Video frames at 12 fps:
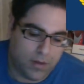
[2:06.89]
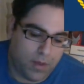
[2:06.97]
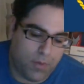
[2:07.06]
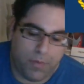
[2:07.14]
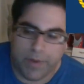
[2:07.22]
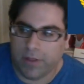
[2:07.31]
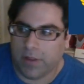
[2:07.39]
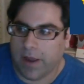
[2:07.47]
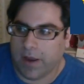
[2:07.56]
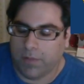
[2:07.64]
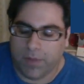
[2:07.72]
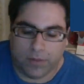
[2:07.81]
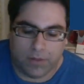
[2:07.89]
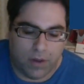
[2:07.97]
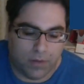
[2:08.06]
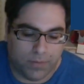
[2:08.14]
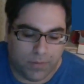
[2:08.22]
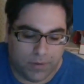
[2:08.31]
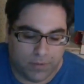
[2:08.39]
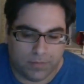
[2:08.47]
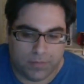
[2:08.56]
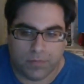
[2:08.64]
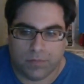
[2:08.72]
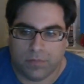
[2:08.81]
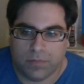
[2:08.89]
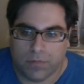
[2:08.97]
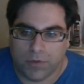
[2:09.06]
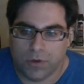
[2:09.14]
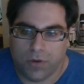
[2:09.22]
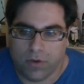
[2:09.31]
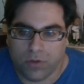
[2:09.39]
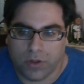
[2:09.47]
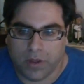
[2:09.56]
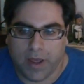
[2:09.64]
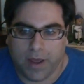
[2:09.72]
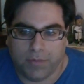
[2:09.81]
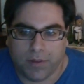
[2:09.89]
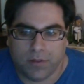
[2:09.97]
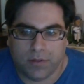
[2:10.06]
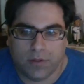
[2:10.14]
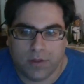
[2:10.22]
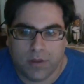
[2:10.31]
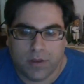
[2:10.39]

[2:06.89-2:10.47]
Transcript: I'm hoping it's not going to be long, but you know how shit happens.